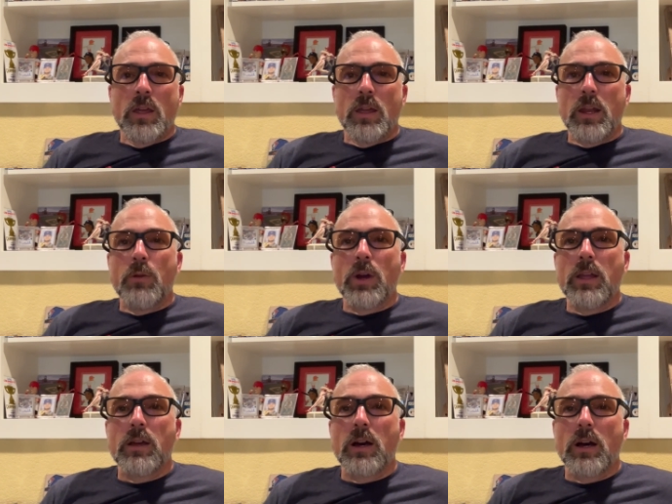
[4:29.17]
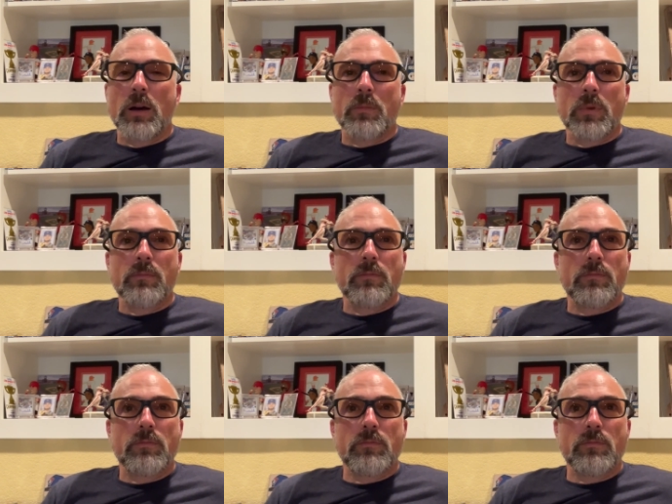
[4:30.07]
anyway,
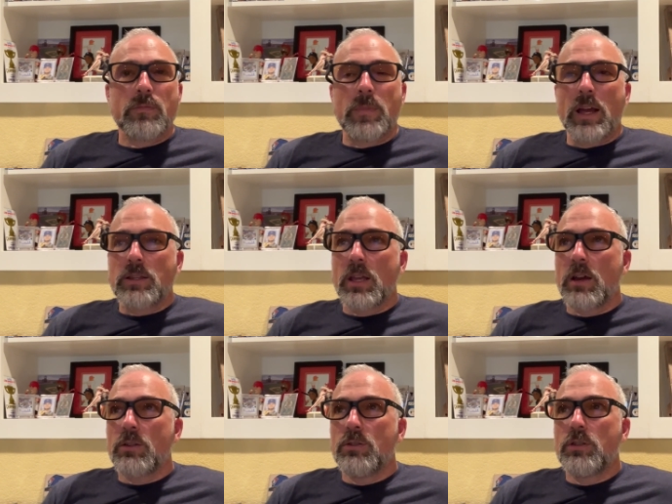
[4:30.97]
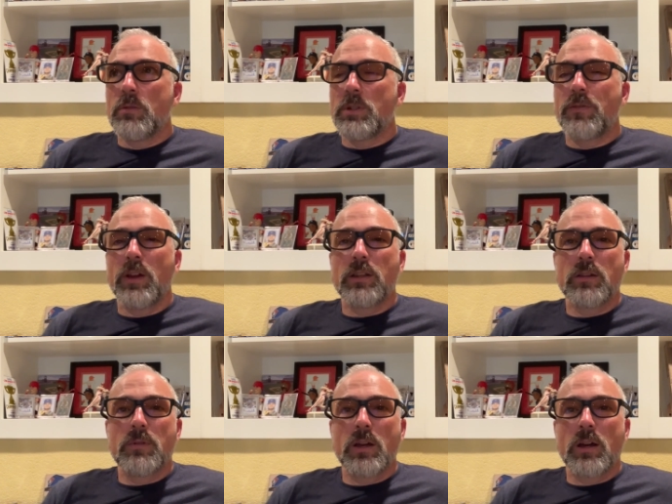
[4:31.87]
that's how YouTube has
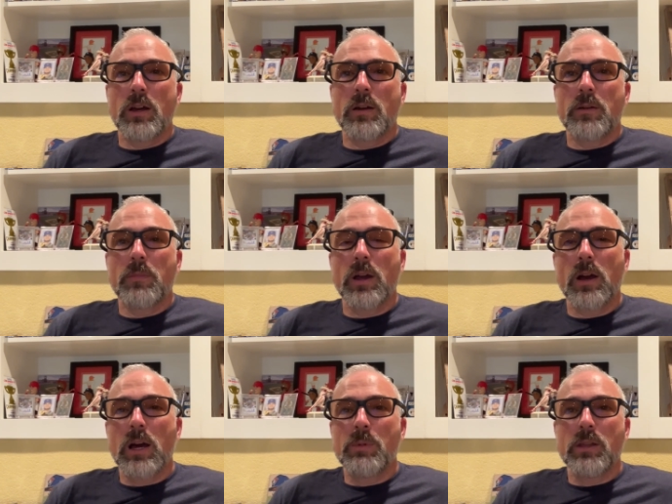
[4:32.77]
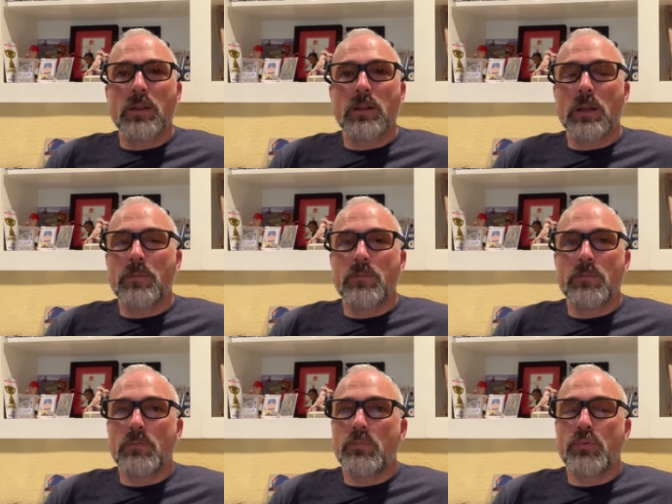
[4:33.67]
affected my hobby, and I
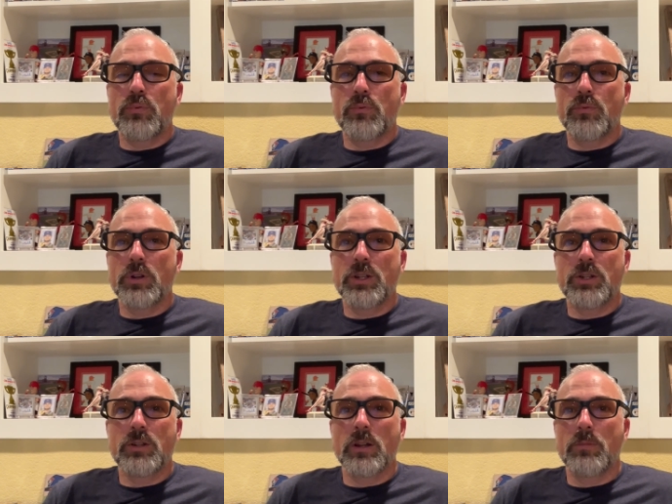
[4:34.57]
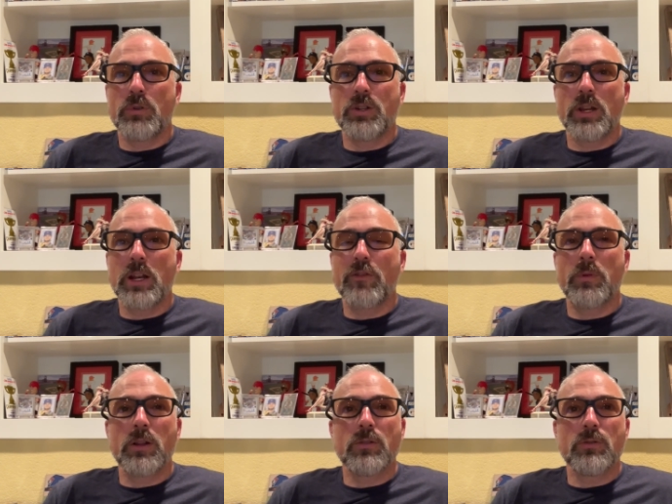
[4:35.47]
appreciate
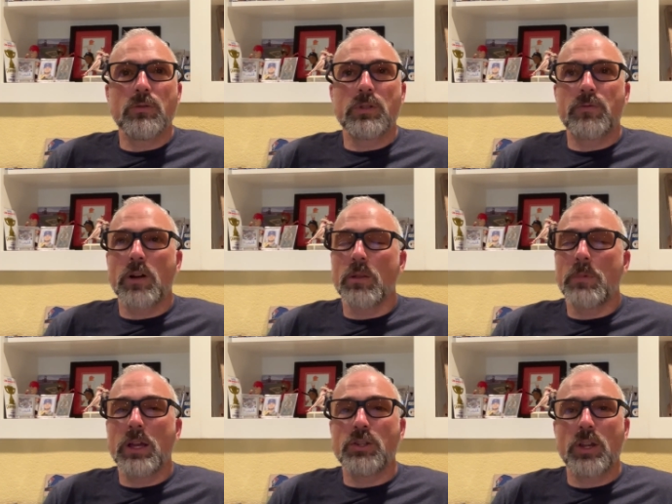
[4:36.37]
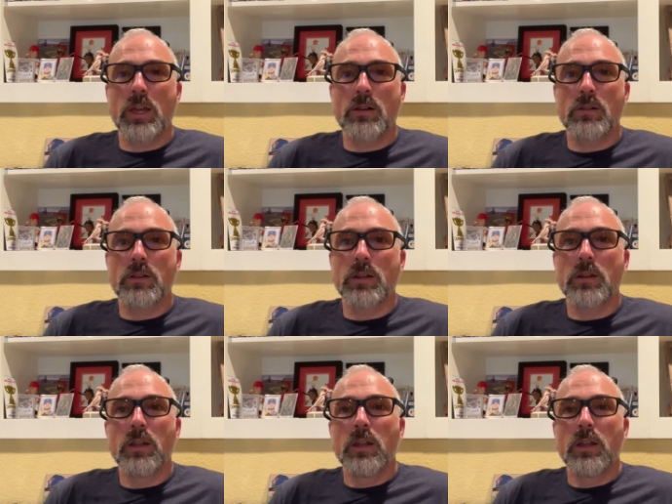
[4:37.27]
everybody who's followed my channel and